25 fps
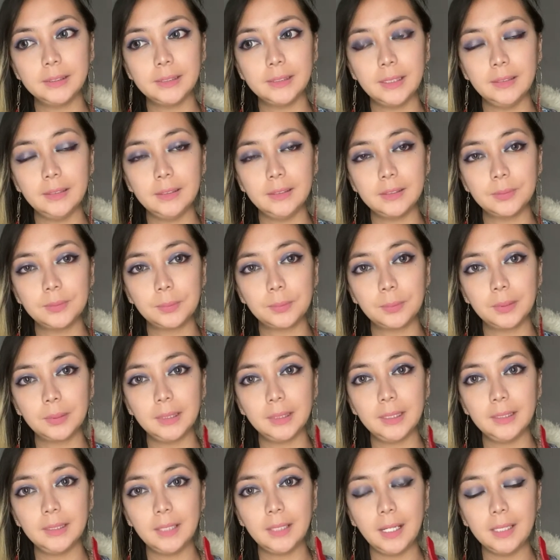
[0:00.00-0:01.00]
And it's really
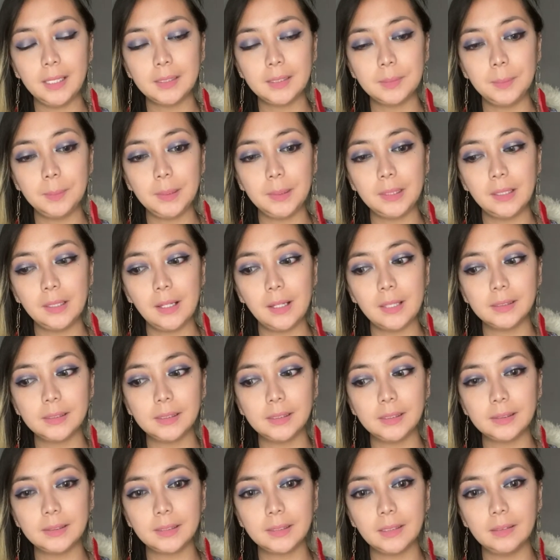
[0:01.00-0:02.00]
nice because
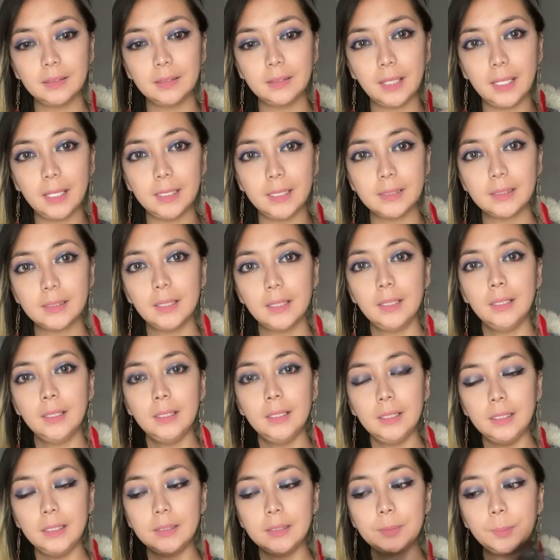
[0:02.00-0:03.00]
it's a nice,
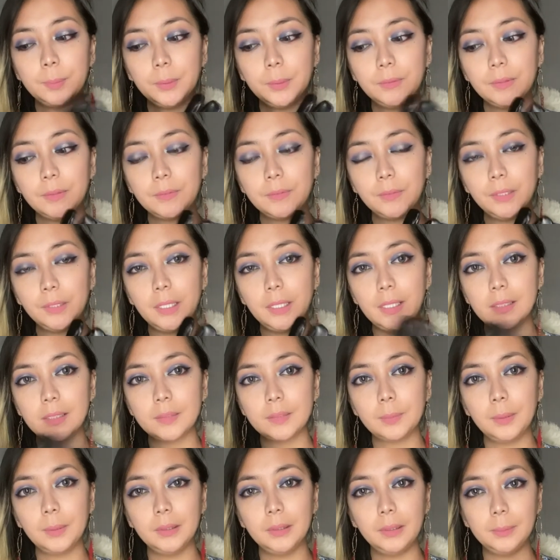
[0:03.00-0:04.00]
it's perfect for this
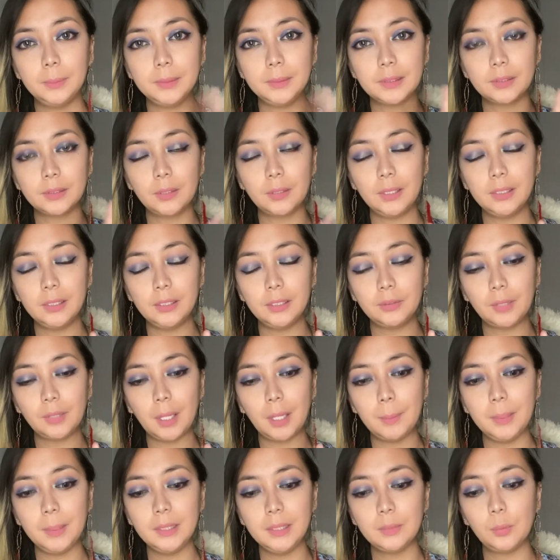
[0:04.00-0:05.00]
one. Let me just go ahead and grab
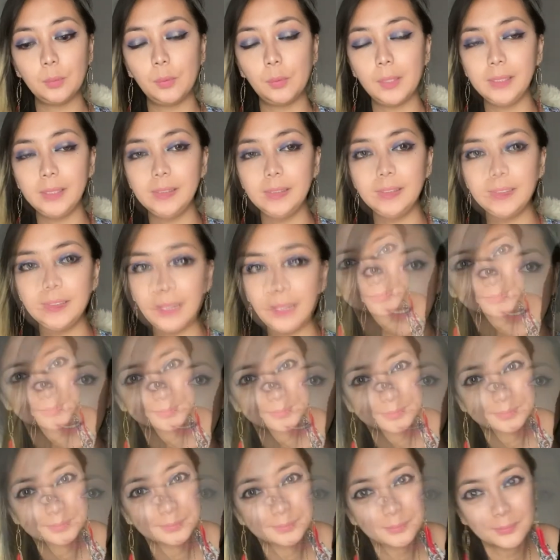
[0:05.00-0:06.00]
it. 1
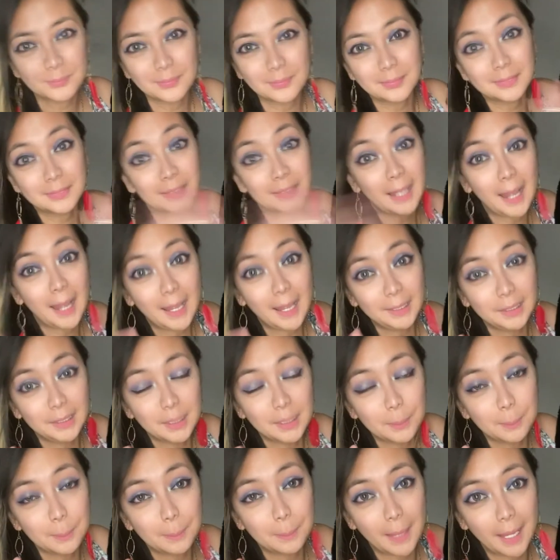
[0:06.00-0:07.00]
second. Hi, and
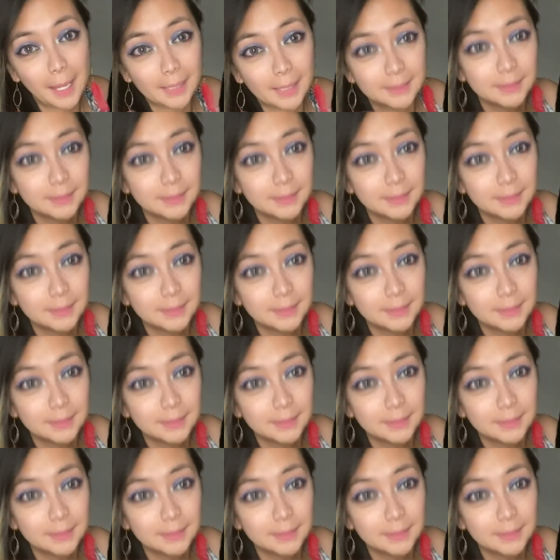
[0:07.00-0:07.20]
I'm back.